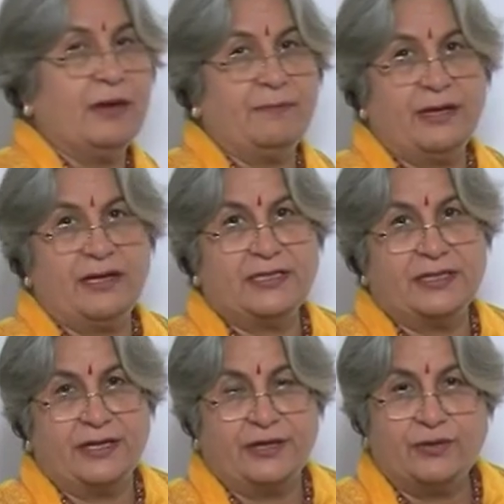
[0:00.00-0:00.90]
number is
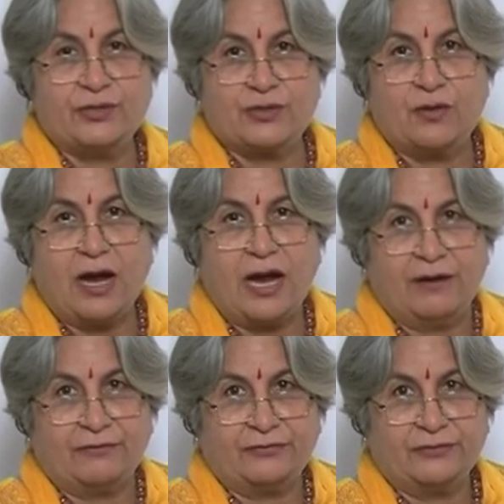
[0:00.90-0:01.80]
reduced to
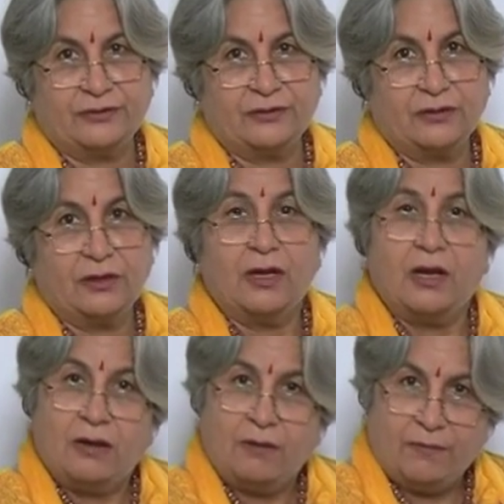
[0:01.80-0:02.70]
half.
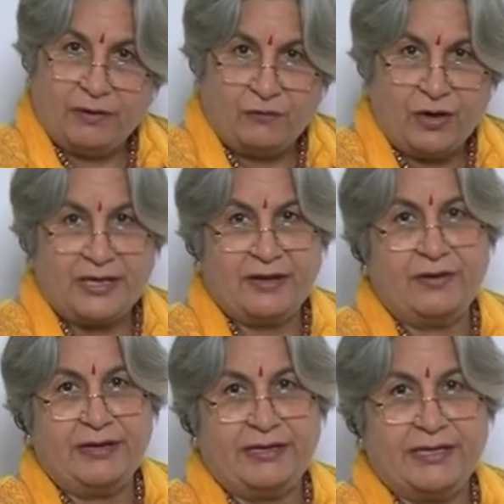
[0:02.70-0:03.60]
But
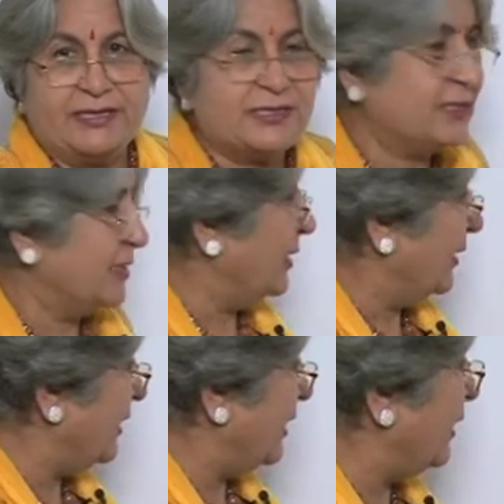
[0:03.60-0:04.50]
whatever it is, the